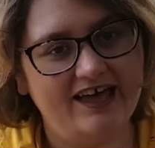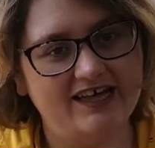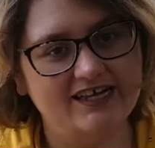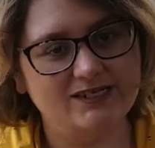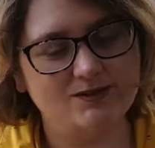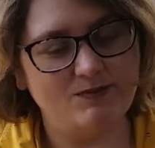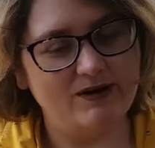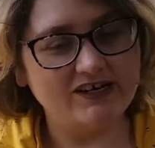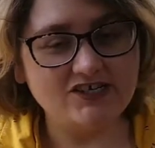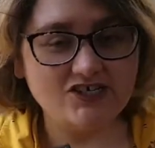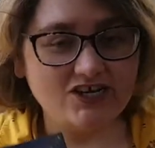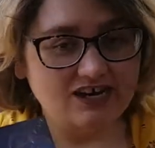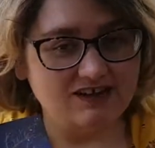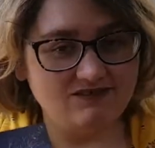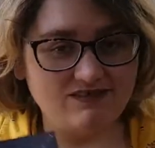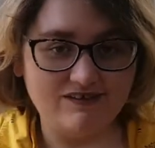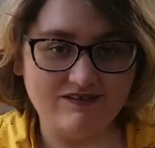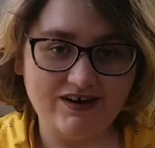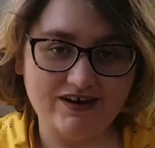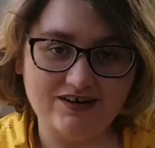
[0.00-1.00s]
Especially
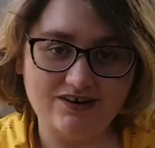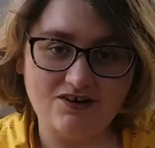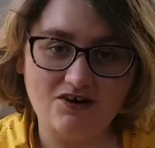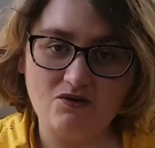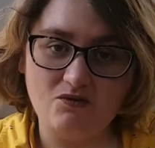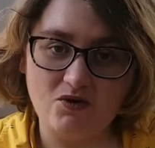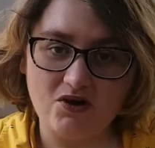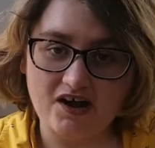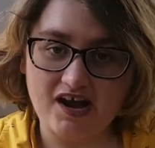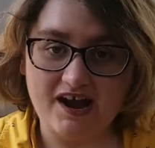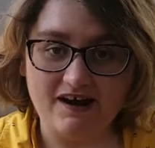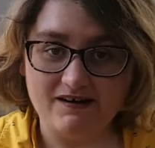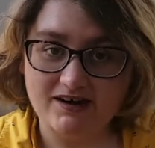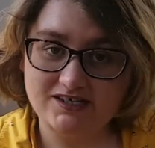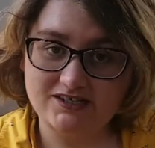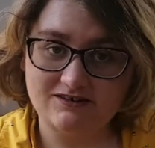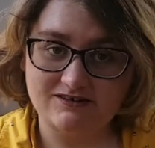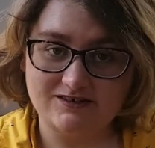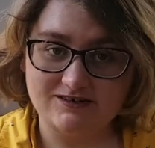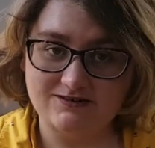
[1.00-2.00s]
if you've only got one
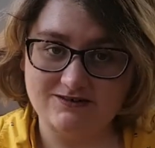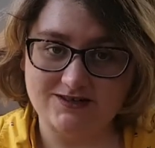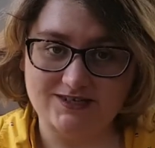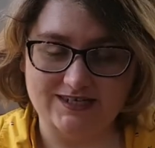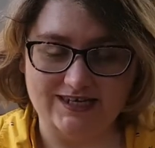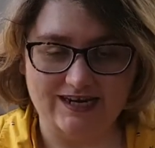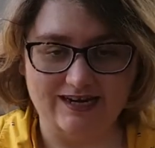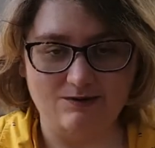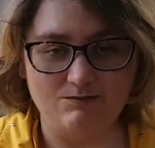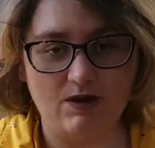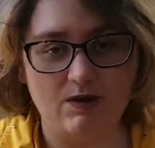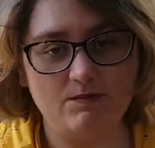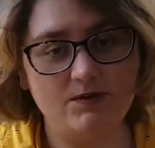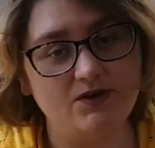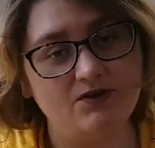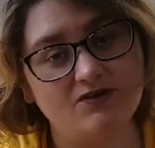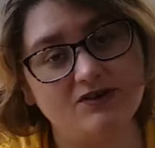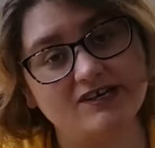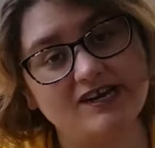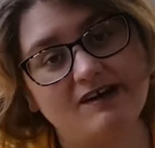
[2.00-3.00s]
character in your scene, maybe you
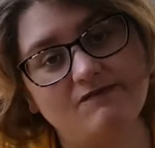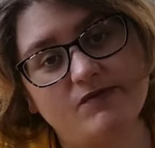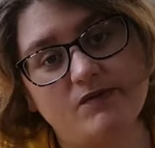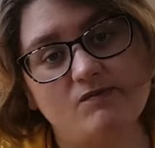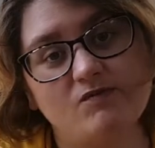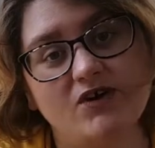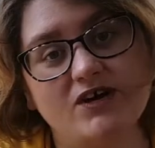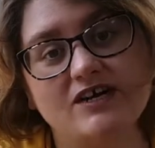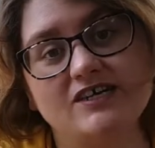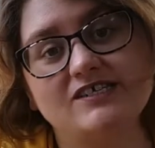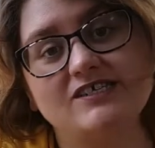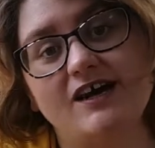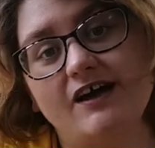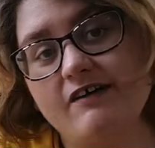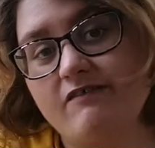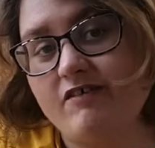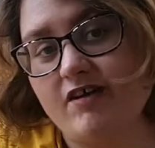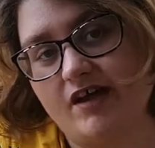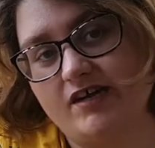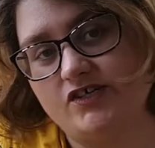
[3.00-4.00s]
could have them write a
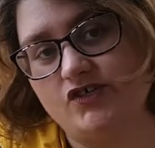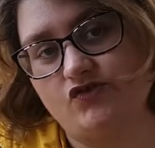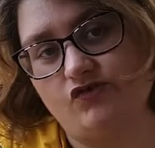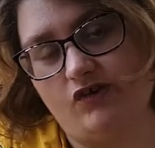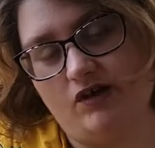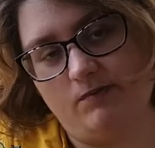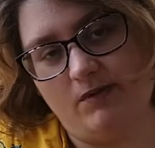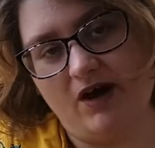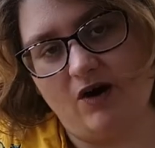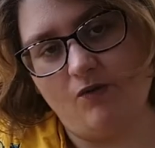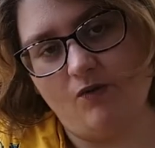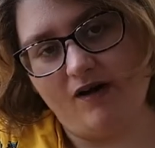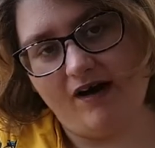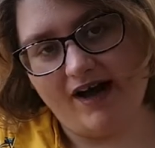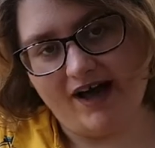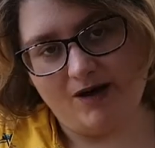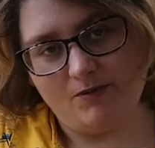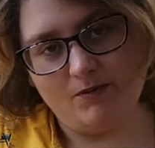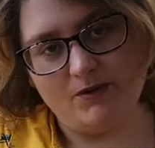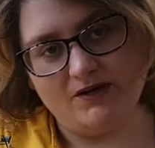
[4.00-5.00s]
diary entry about what
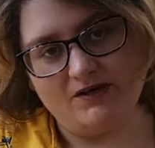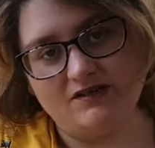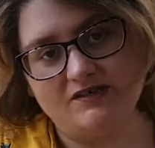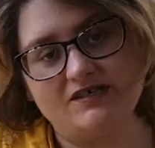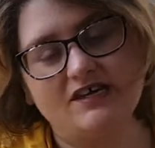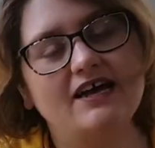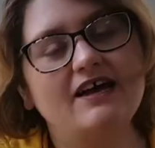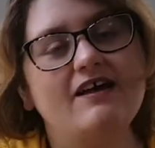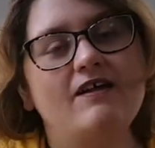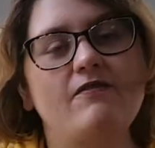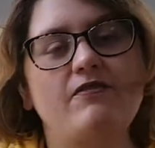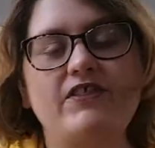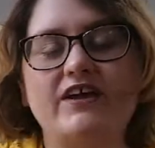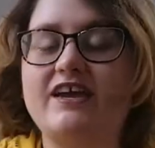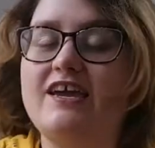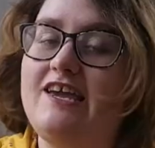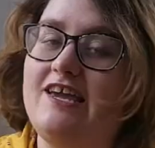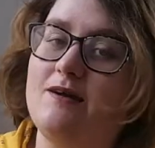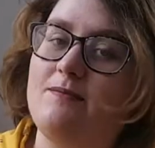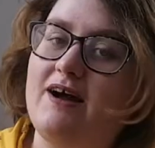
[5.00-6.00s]
happened,
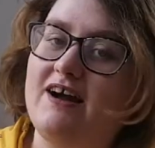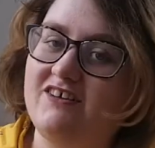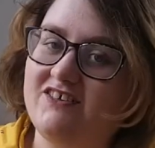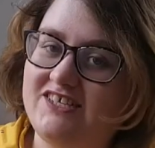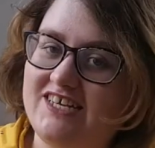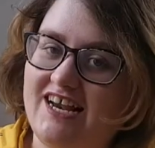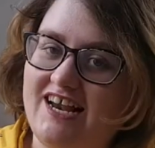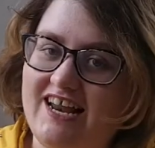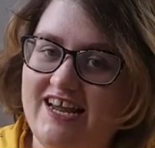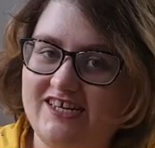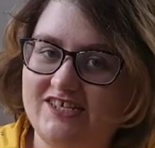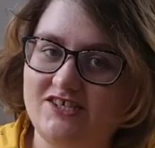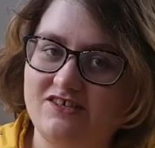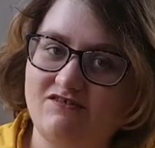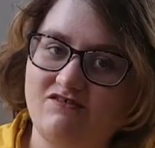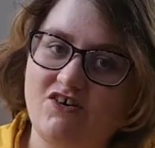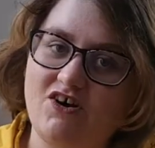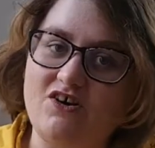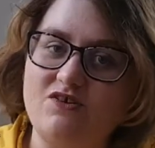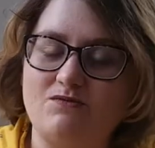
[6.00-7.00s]
thinking about it
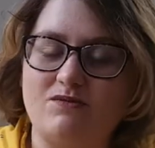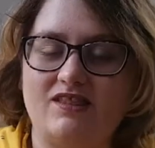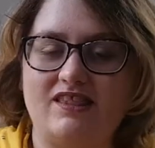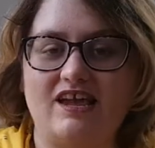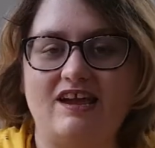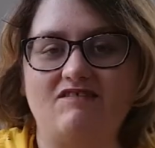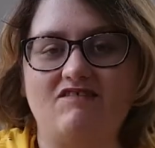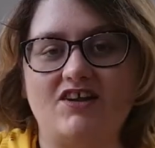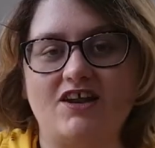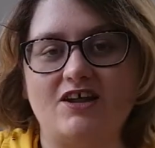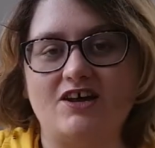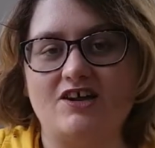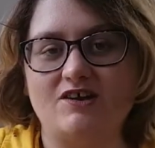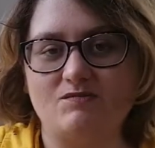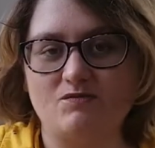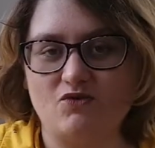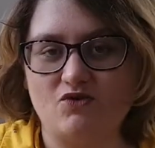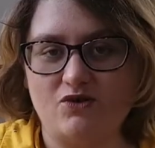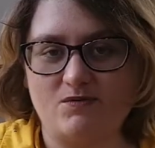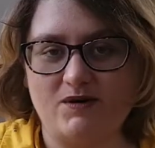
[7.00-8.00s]
later on when they've learned
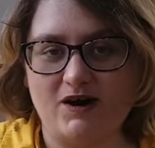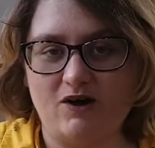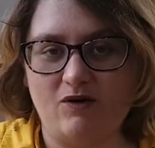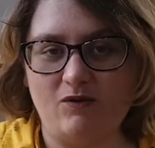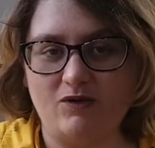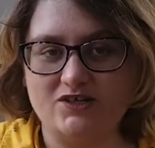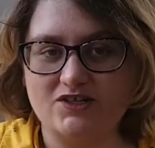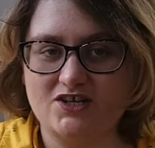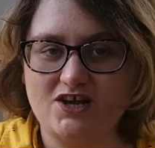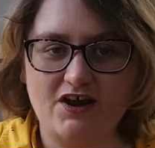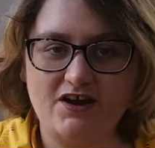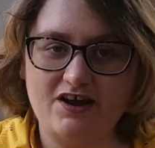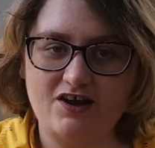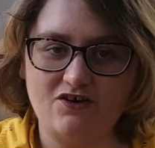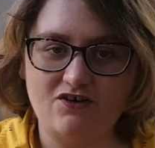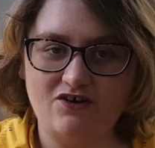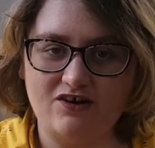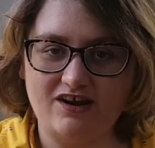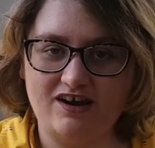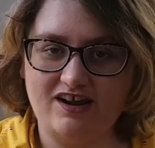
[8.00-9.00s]
more about what's going
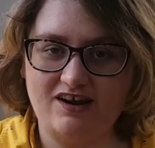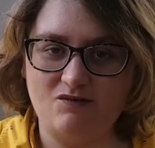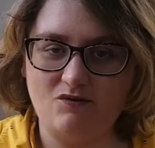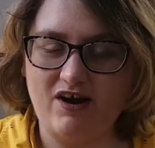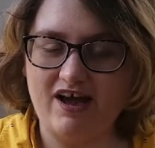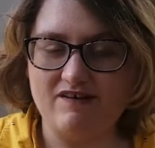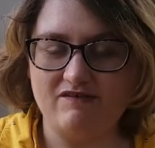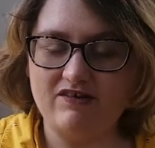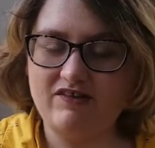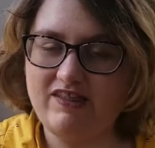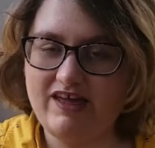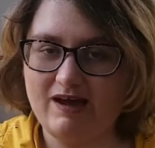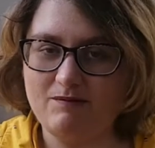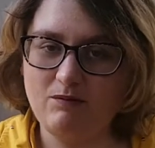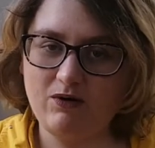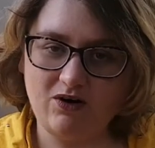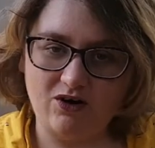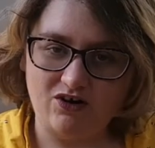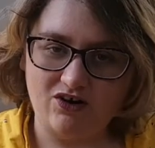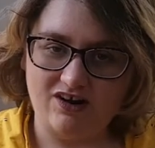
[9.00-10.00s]
on in whatever their
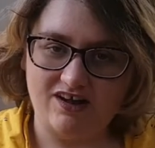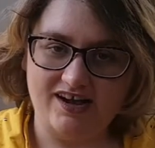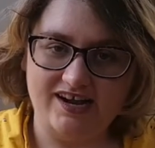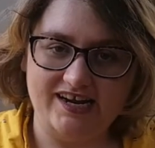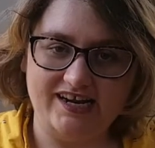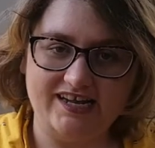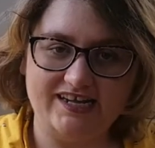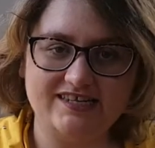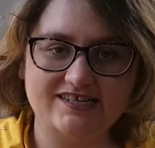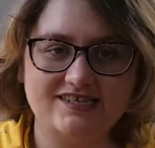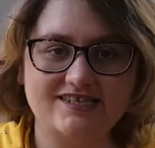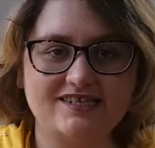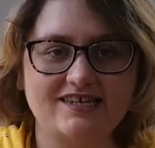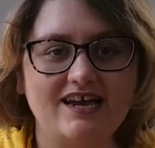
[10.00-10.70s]
plot line is,